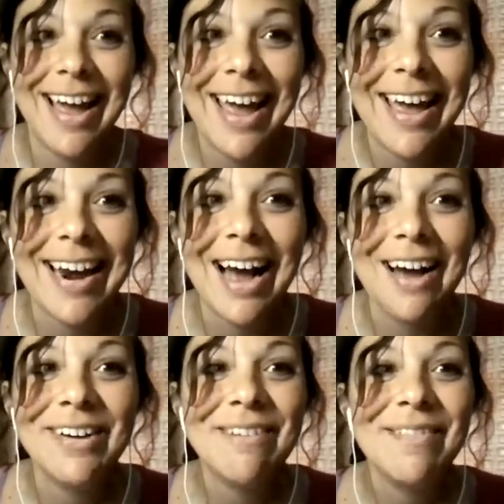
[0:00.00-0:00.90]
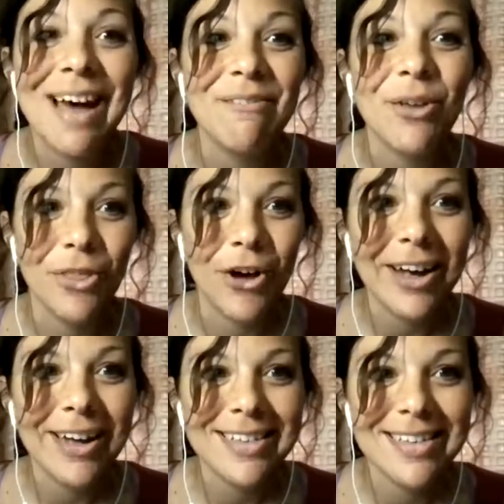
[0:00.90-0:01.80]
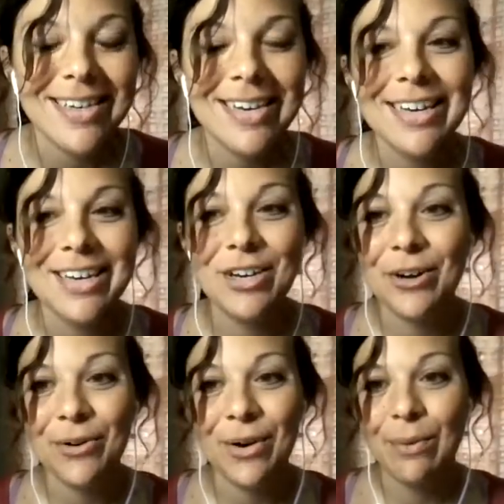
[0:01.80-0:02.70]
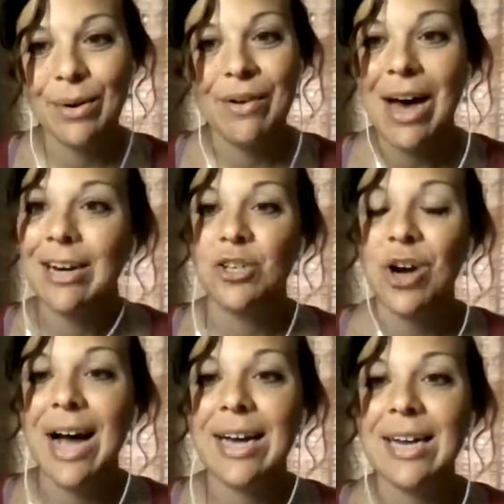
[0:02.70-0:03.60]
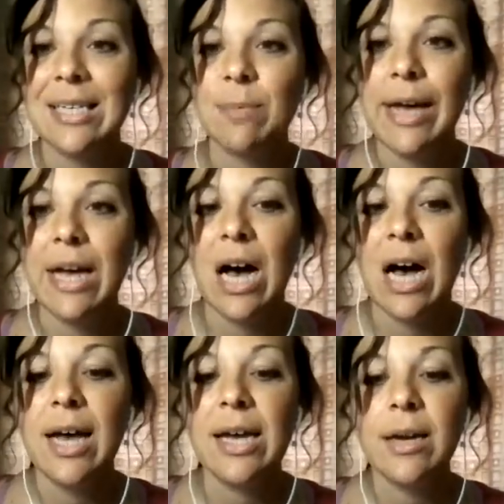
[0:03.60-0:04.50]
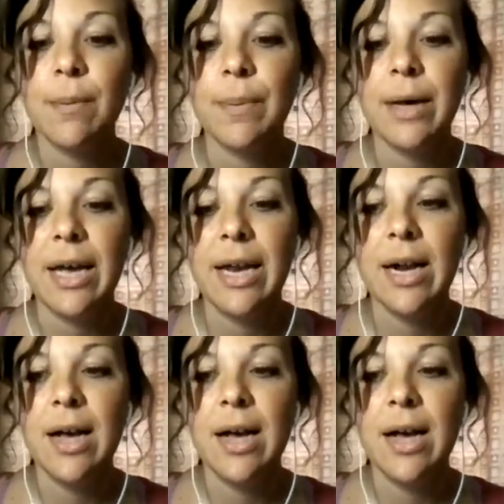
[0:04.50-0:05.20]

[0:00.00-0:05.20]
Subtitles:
And I would have never thought, I would have had a dragon as my guide, but